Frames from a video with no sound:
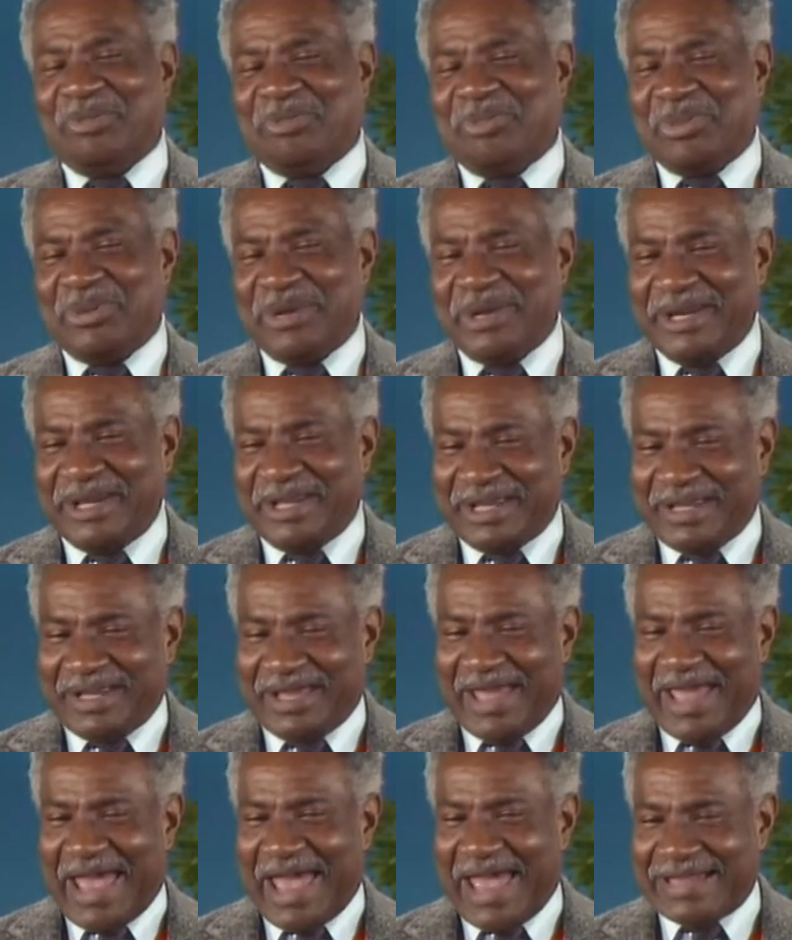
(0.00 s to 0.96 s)
Purlie
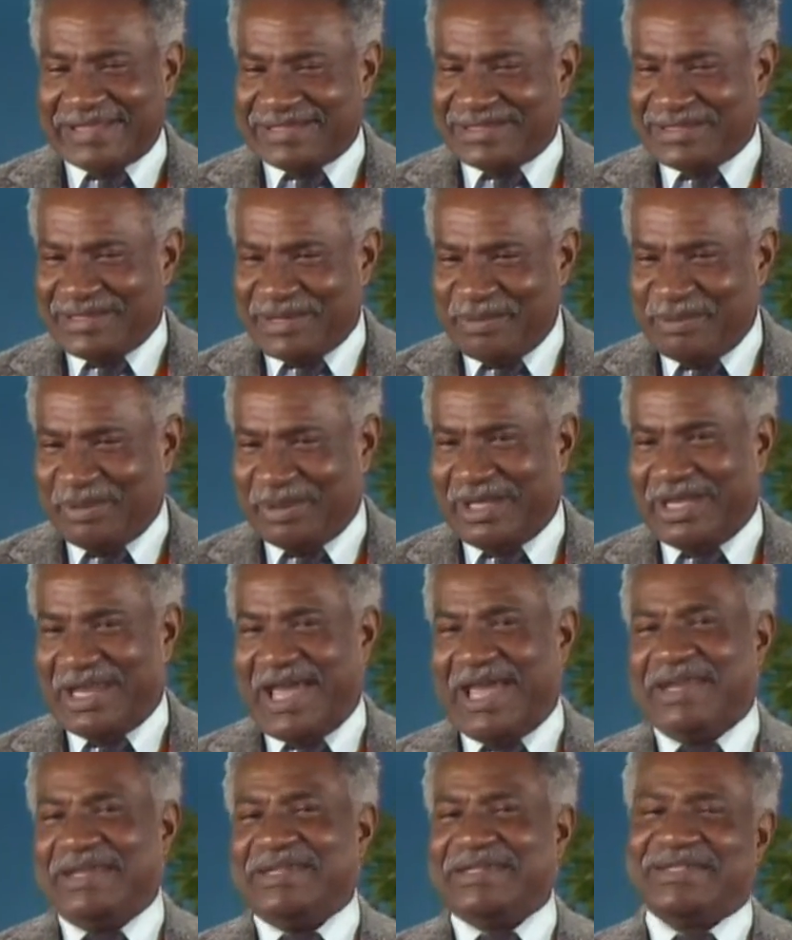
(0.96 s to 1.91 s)
asks him
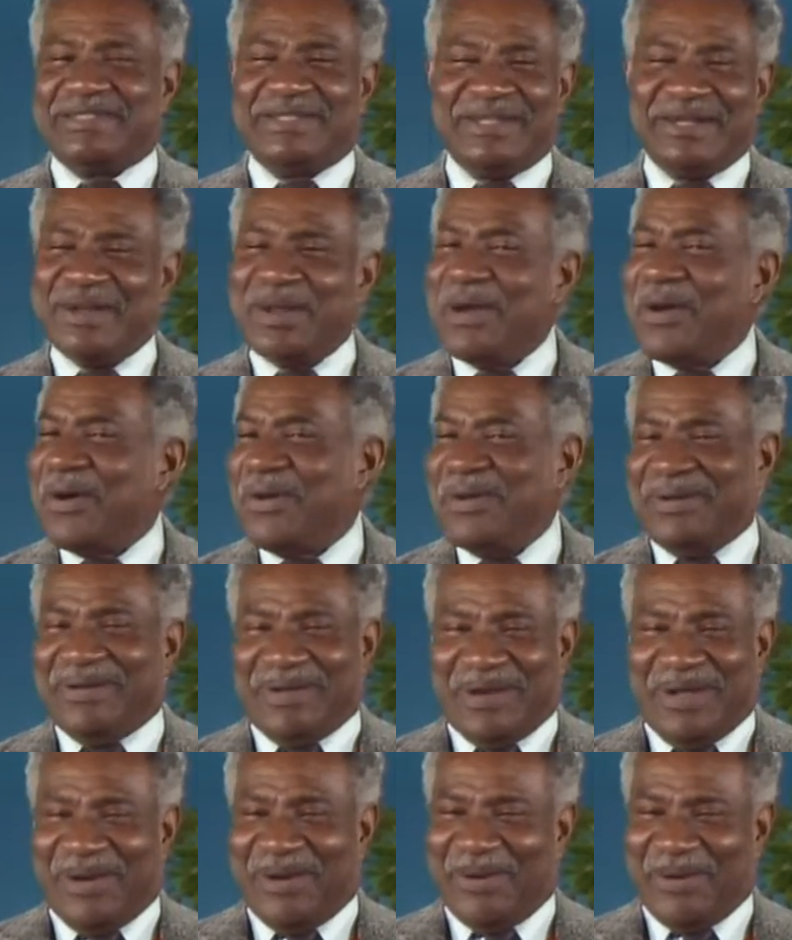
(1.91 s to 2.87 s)
politely, said, no,
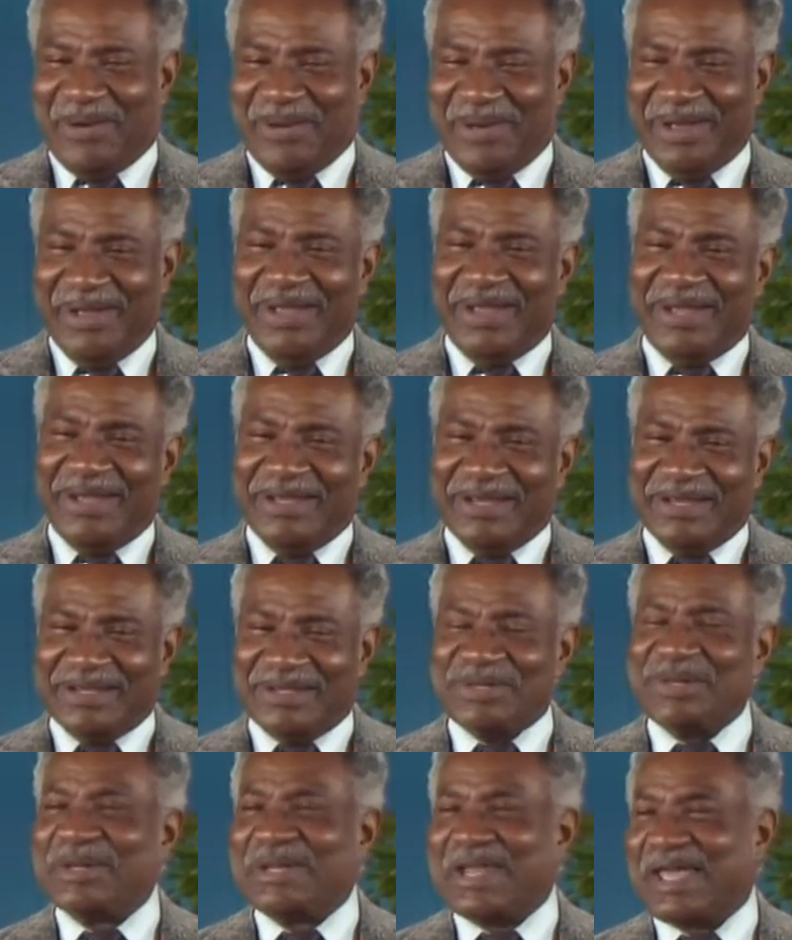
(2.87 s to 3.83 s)
no,
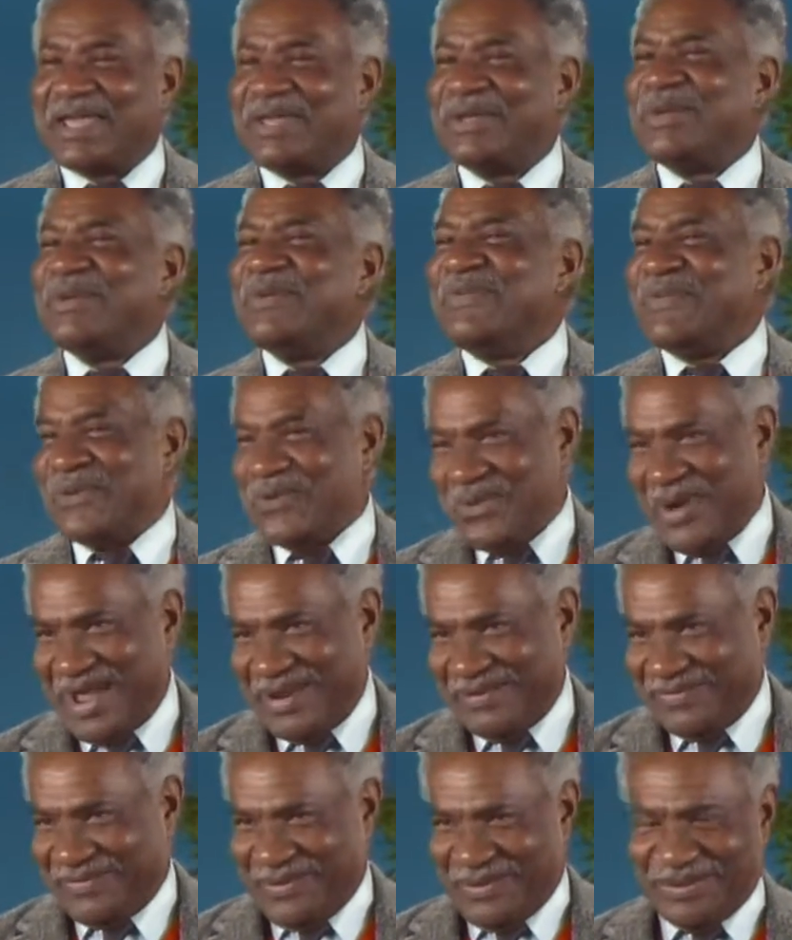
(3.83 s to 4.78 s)
do it like you do for
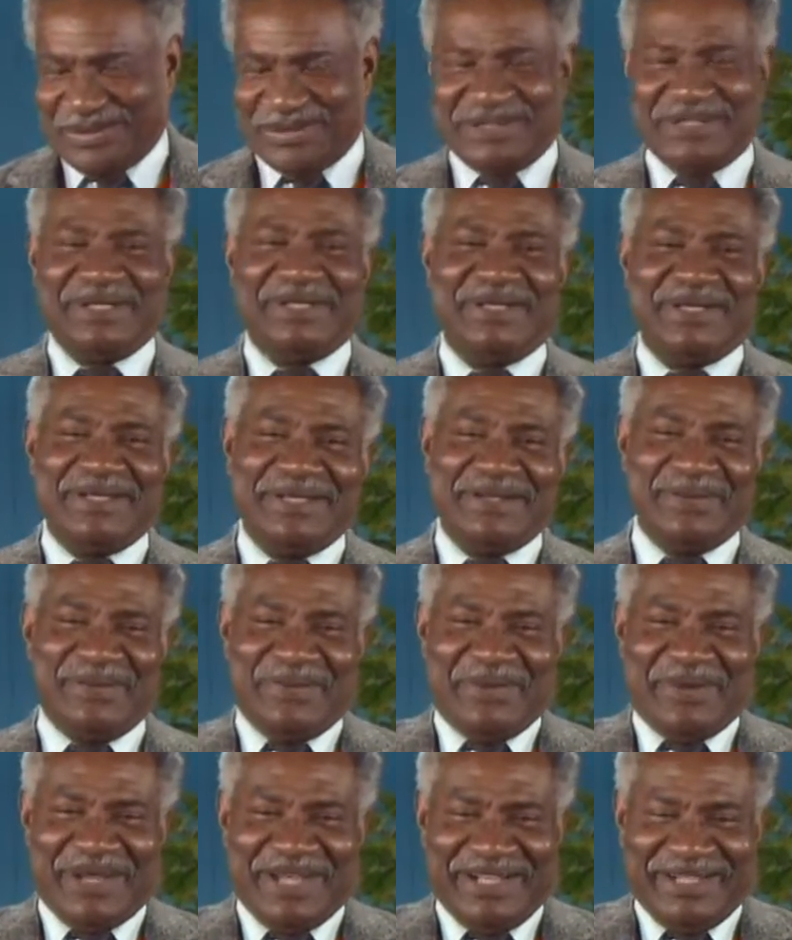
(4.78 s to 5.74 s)
white folks.
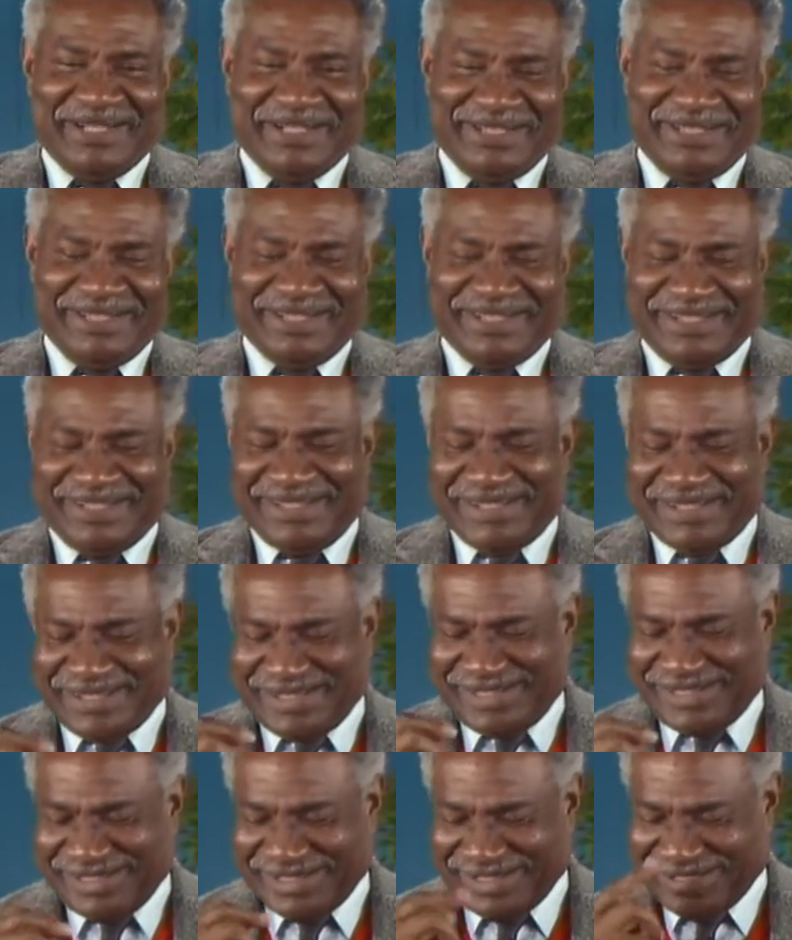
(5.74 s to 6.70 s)
Well,
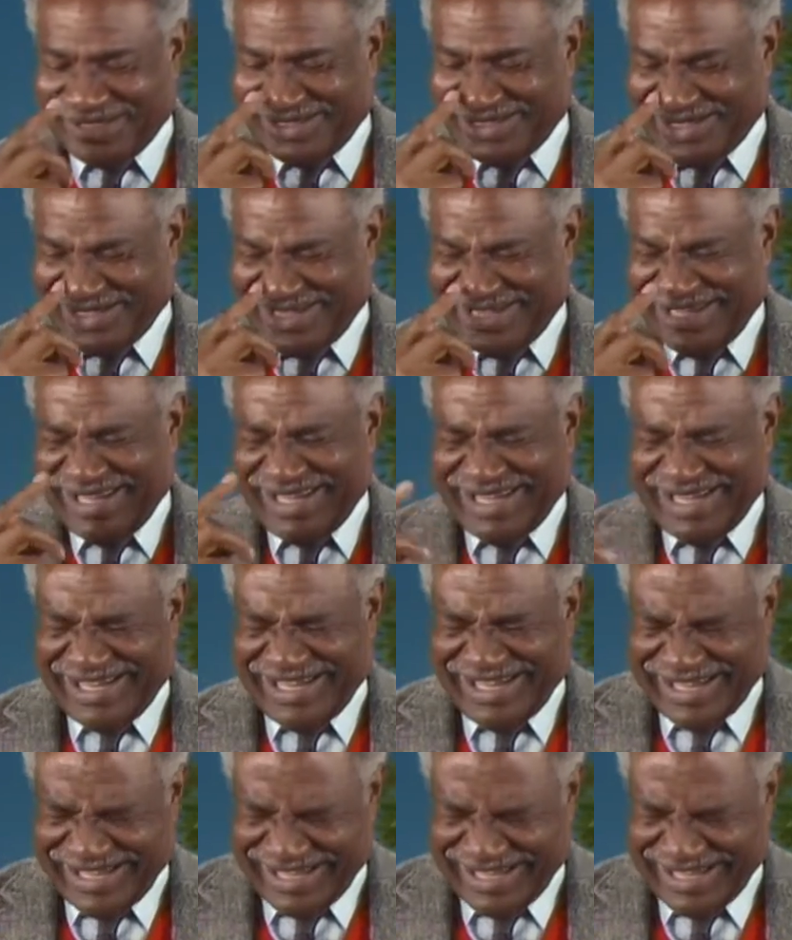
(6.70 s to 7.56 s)
you had no practice.